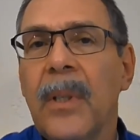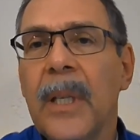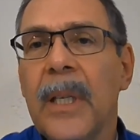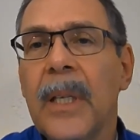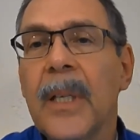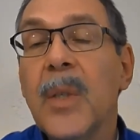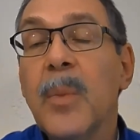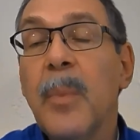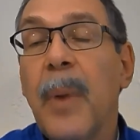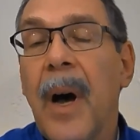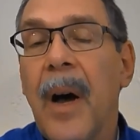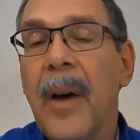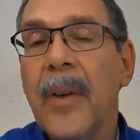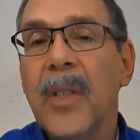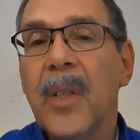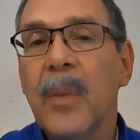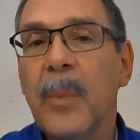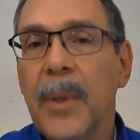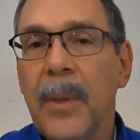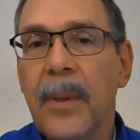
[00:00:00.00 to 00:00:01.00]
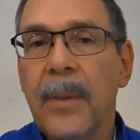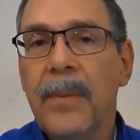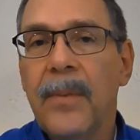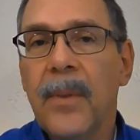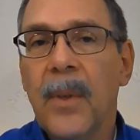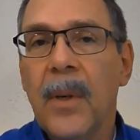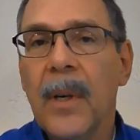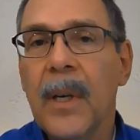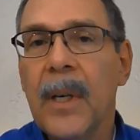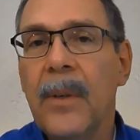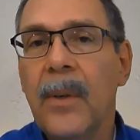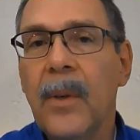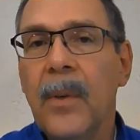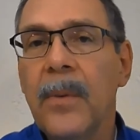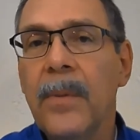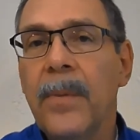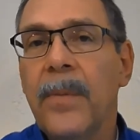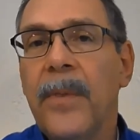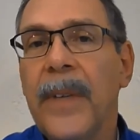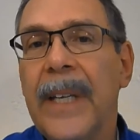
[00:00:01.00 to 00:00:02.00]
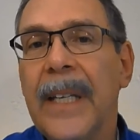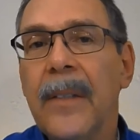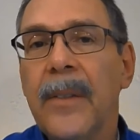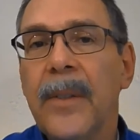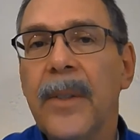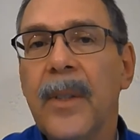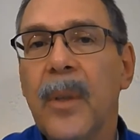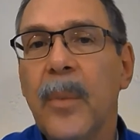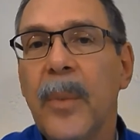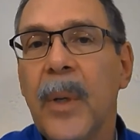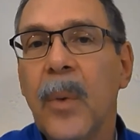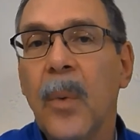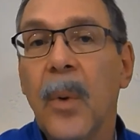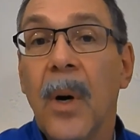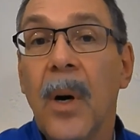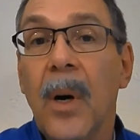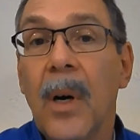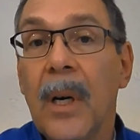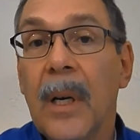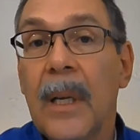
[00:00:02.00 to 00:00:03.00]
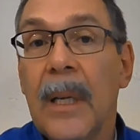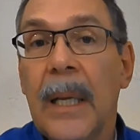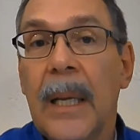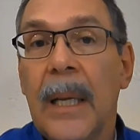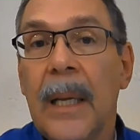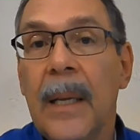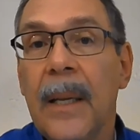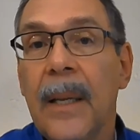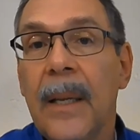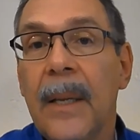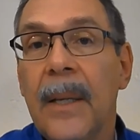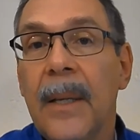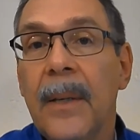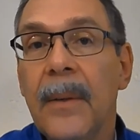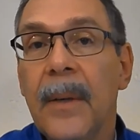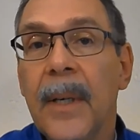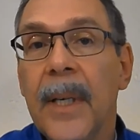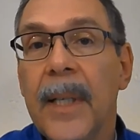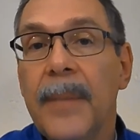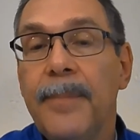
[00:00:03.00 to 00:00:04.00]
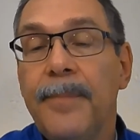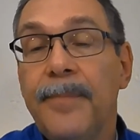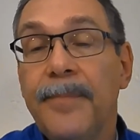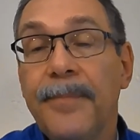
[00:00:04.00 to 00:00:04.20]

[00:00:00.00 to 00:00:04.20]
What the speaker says: It is possible for a whole field to be wrong, right?